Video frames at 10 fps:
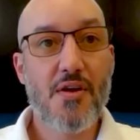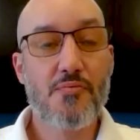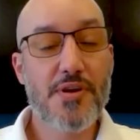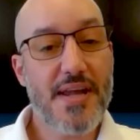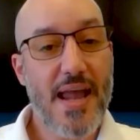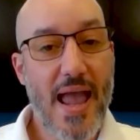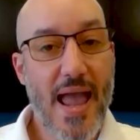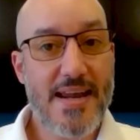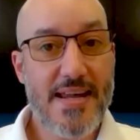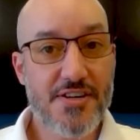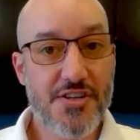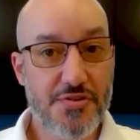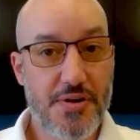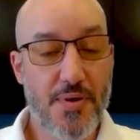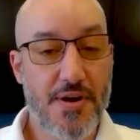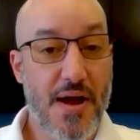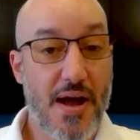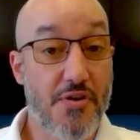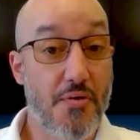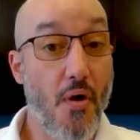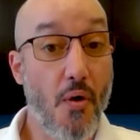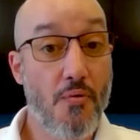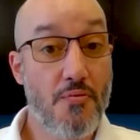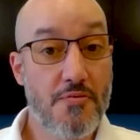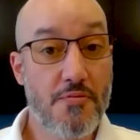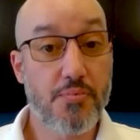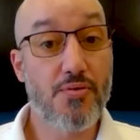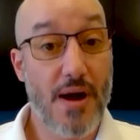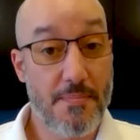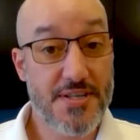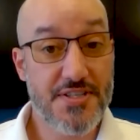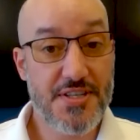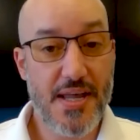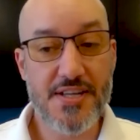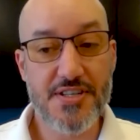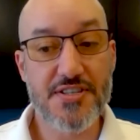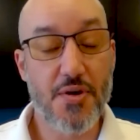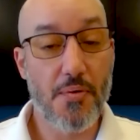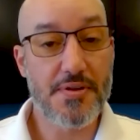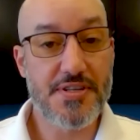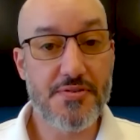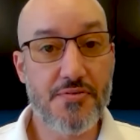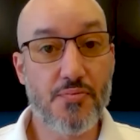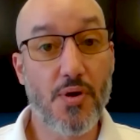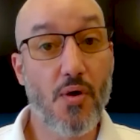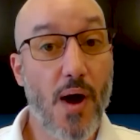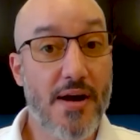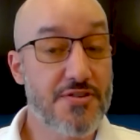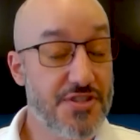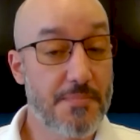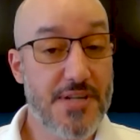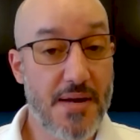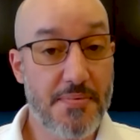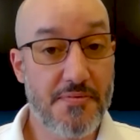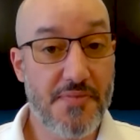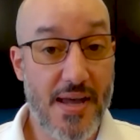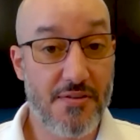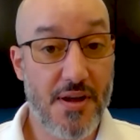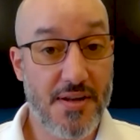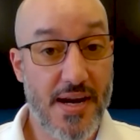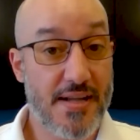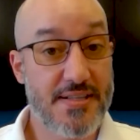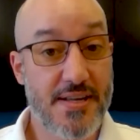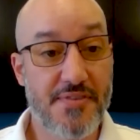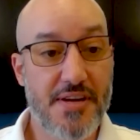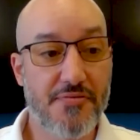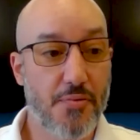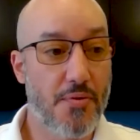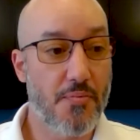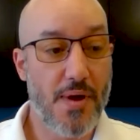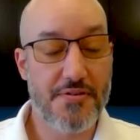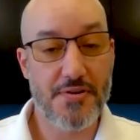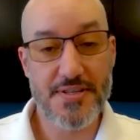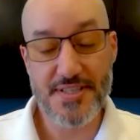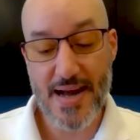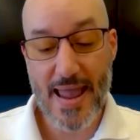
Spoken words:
Really any industry where you have your own premise is going to require some type of analog connectivity for whether it's